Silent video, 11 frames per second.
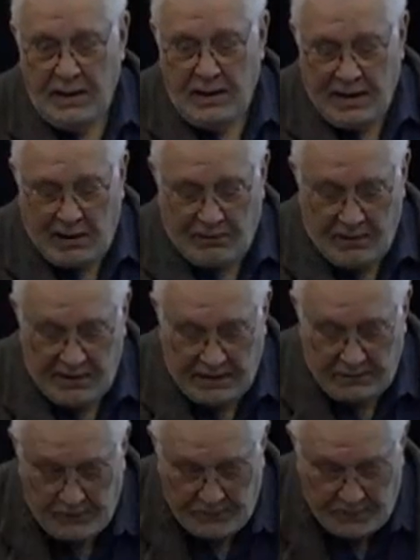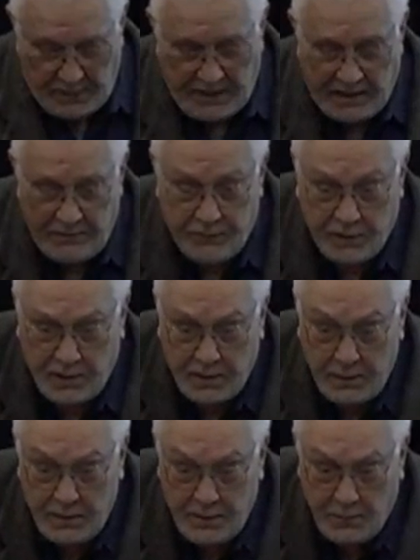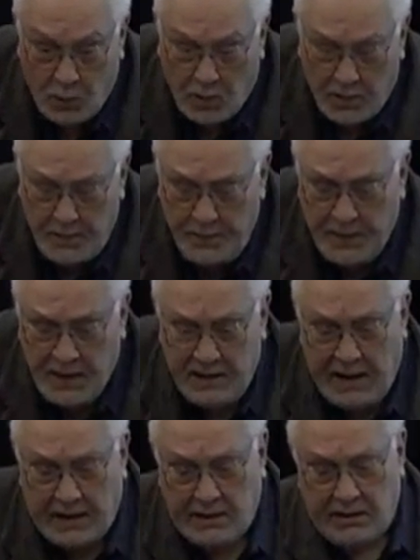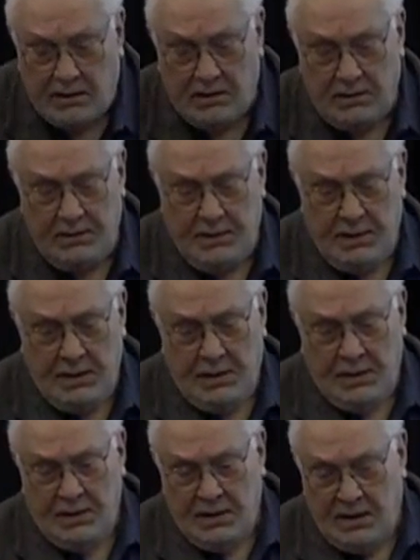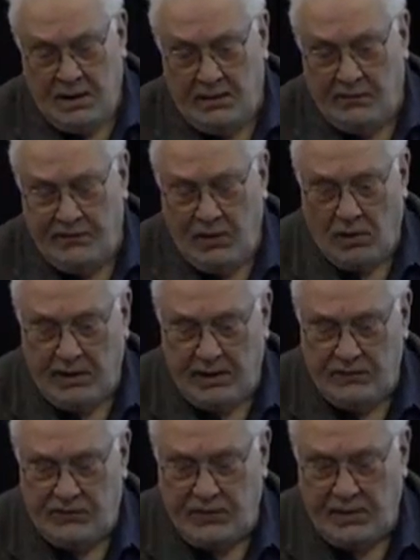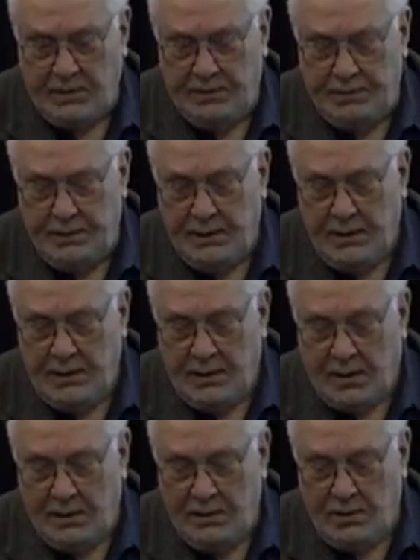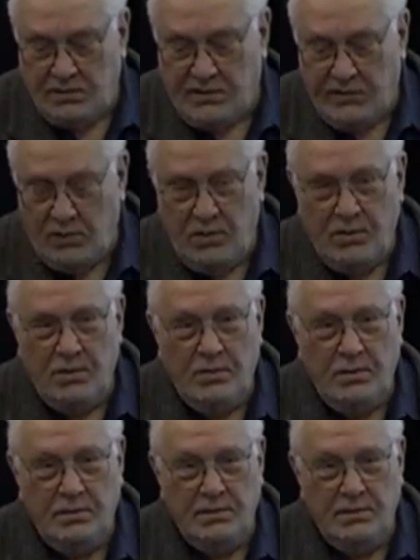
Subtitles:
Now, again, for the more technical of the audience, those of you who